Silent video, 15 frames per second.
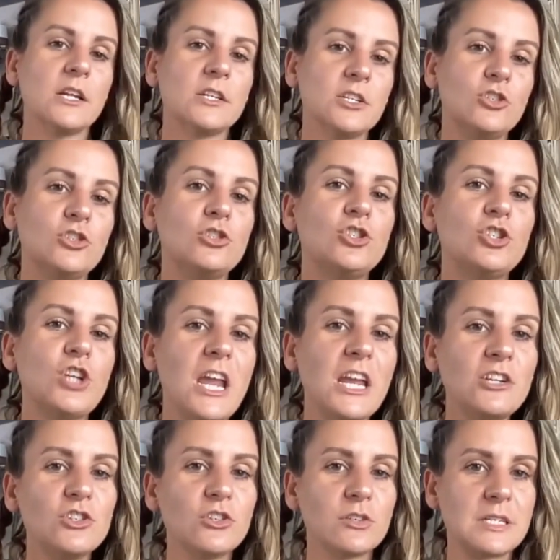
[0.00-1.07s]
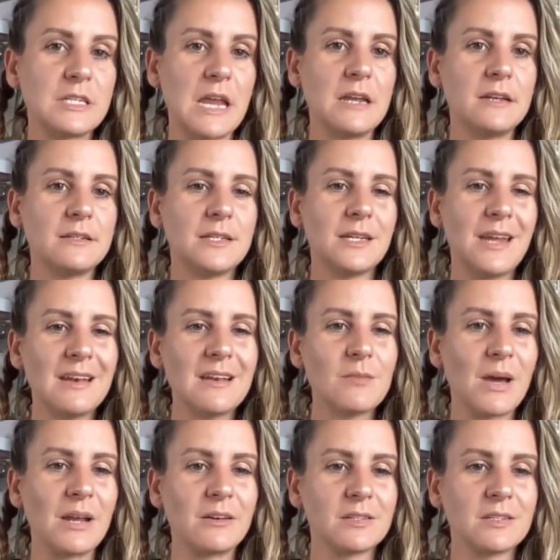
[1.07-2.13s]
to change your state, to get in a
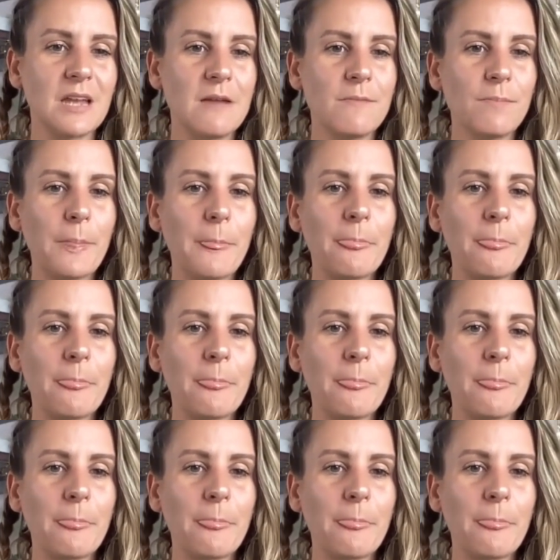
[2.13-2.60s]
better state?